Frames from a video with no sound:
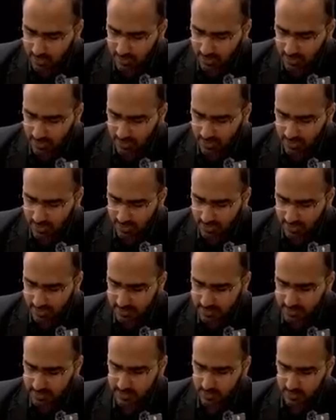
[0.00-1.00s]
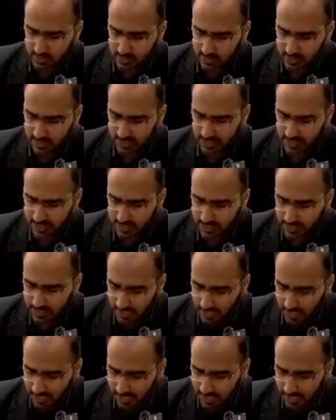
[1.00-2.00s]
10 liters through red,
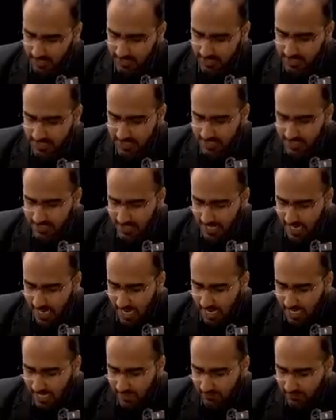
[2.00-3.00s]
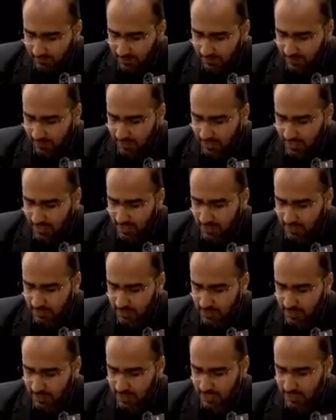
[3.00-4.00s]
and just add 15
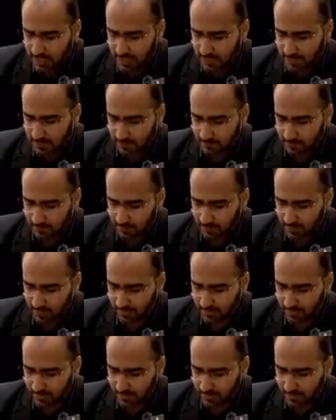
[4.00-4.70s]
to the green.